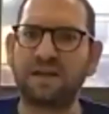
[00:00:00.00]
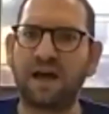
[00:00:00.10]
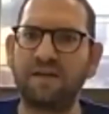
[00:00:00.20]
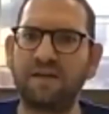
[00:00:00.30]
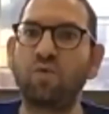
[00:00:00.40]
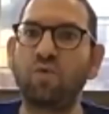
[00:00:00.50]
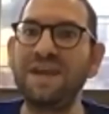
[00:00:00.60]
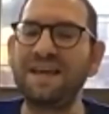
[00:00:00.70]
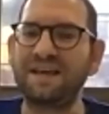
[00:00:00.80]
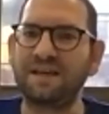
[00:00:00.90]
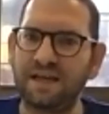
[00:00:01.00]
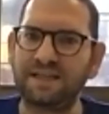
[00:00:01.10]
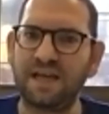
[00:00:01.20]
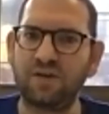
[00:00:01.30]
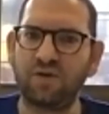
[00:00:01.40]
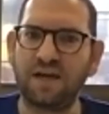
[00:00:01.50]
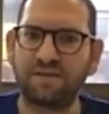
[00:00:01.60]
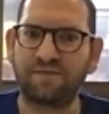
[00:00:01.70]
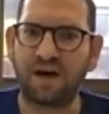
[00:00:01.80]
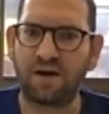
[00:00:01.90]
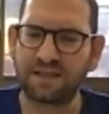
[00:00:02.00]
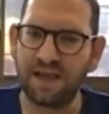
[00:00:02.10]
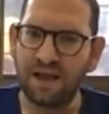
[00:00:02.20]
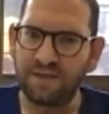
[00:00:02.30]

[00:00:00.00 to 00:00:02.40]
but weak attenuated virus